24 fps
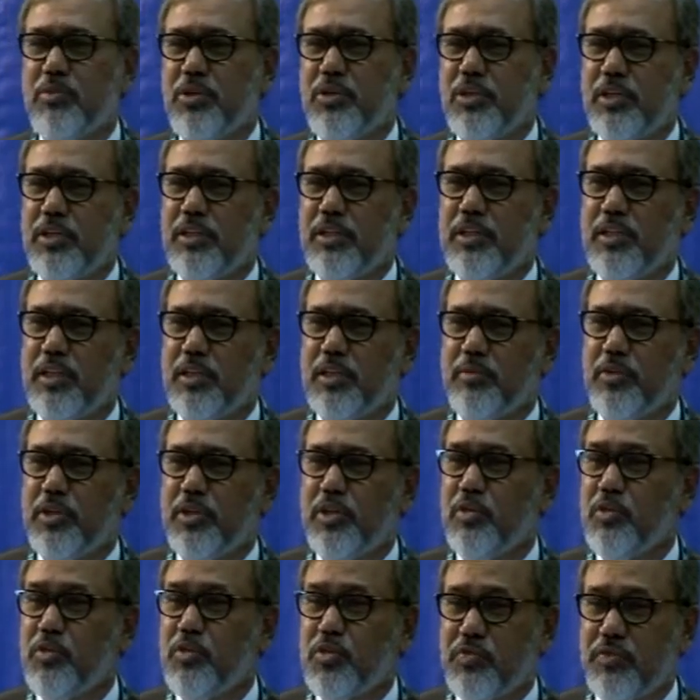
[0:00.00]
mortality can be
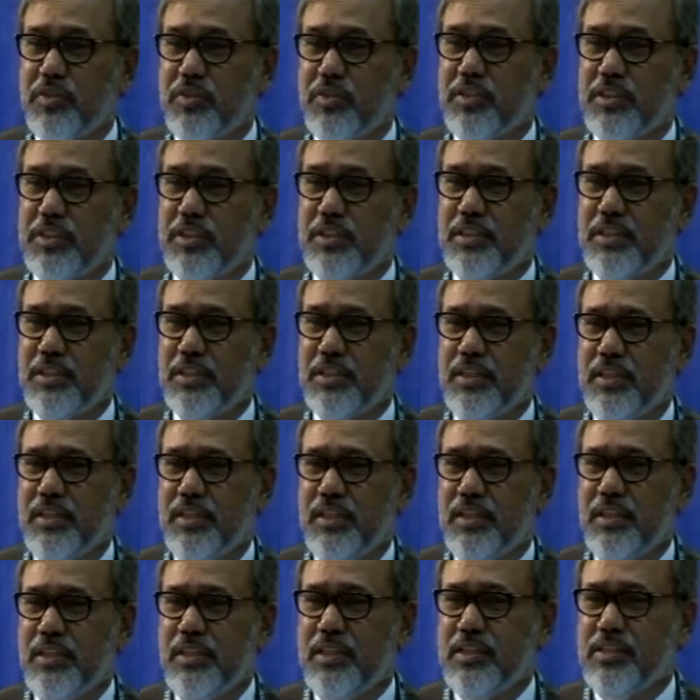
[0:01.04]
reduced further,
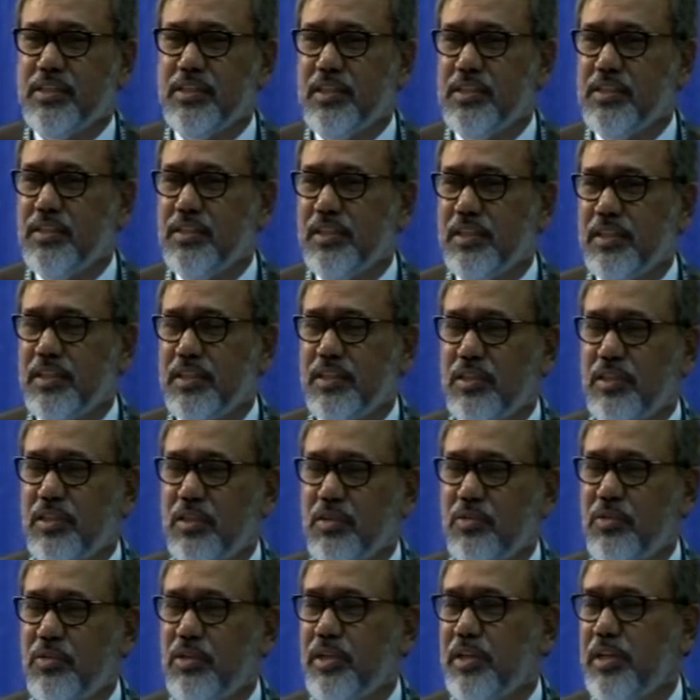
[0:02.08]
such
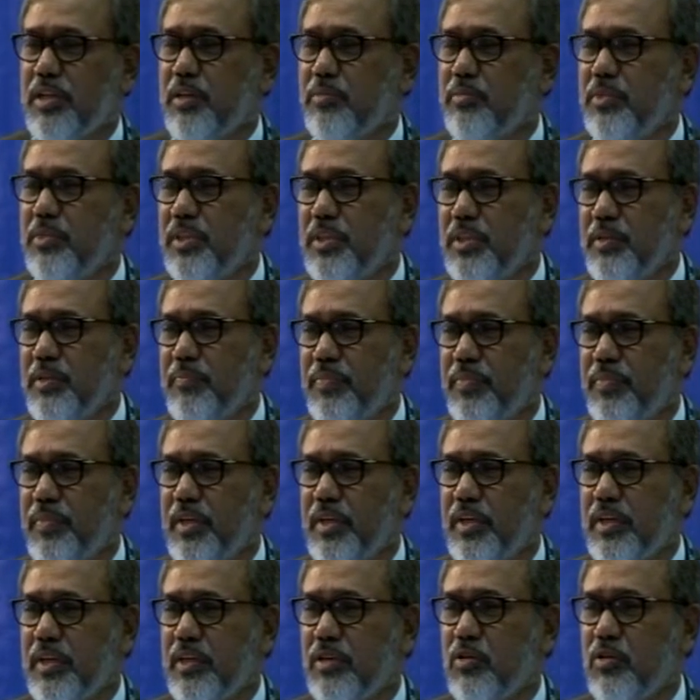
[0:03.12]
that we can have the
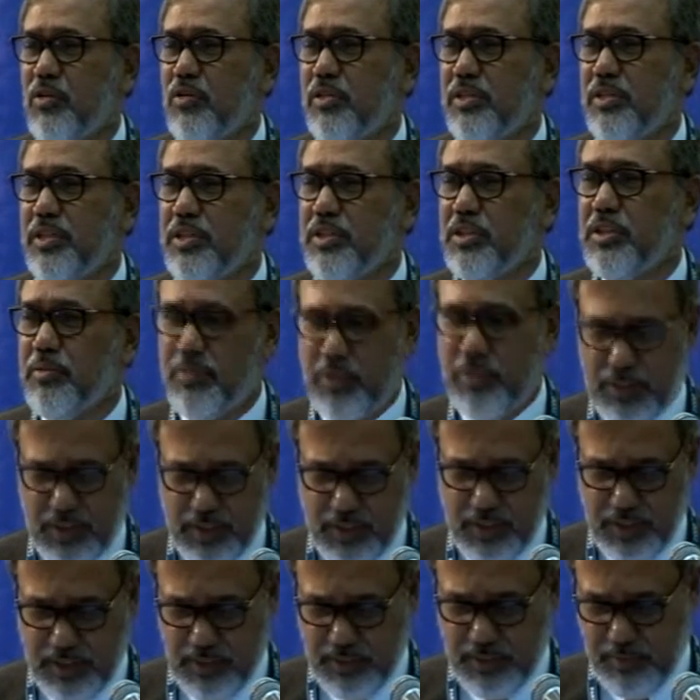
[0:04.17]
goals achieved,
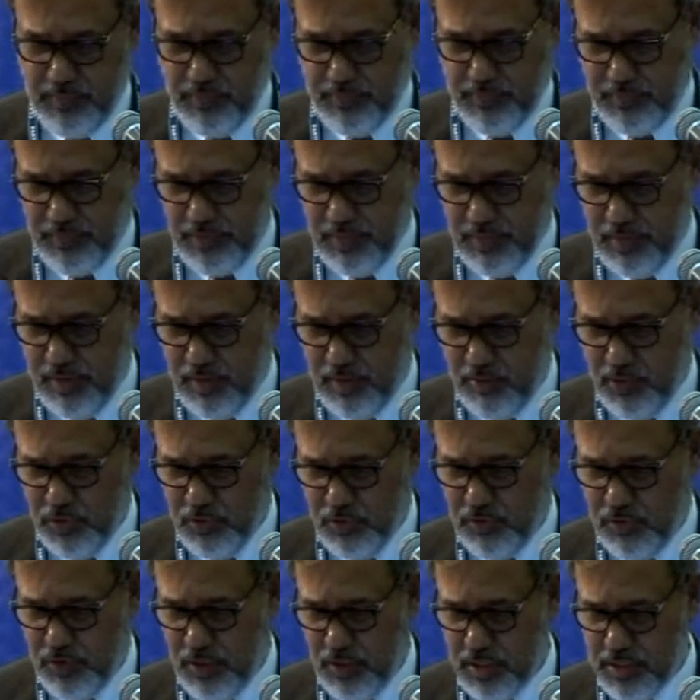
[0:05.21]

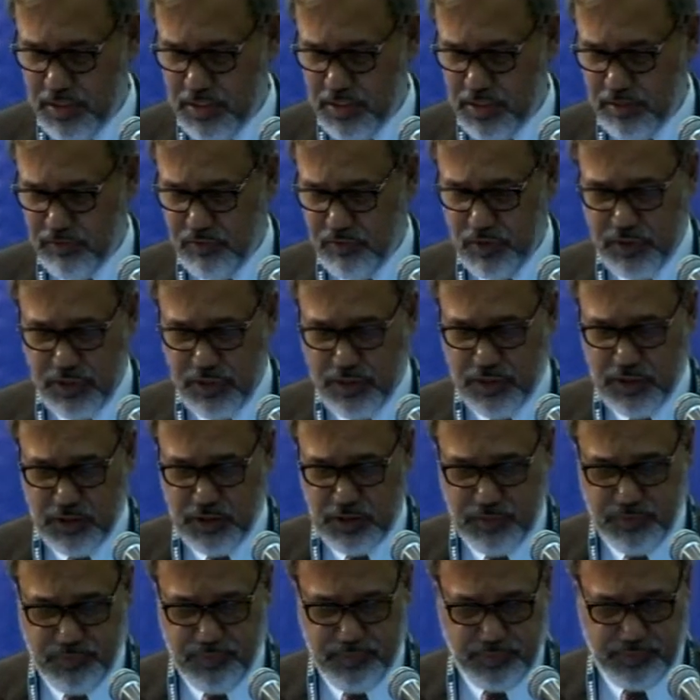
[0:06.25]
both for us and for the
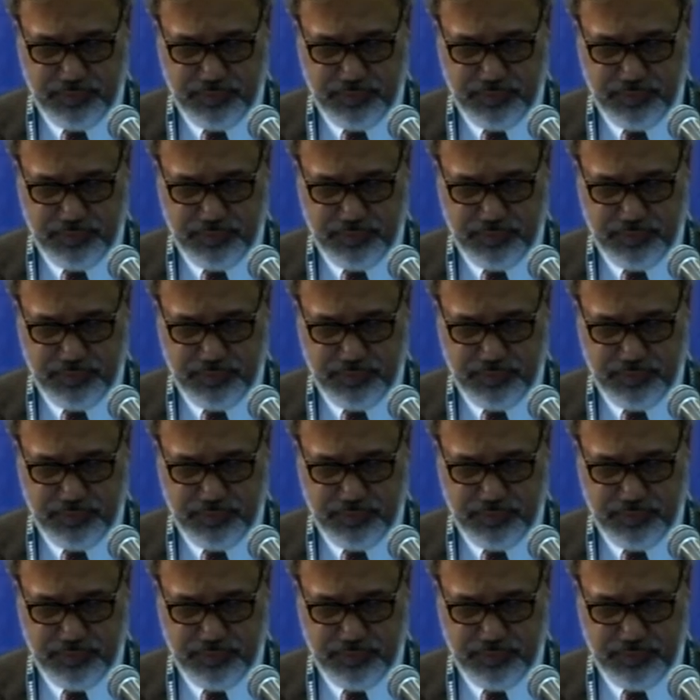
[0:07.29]
nation.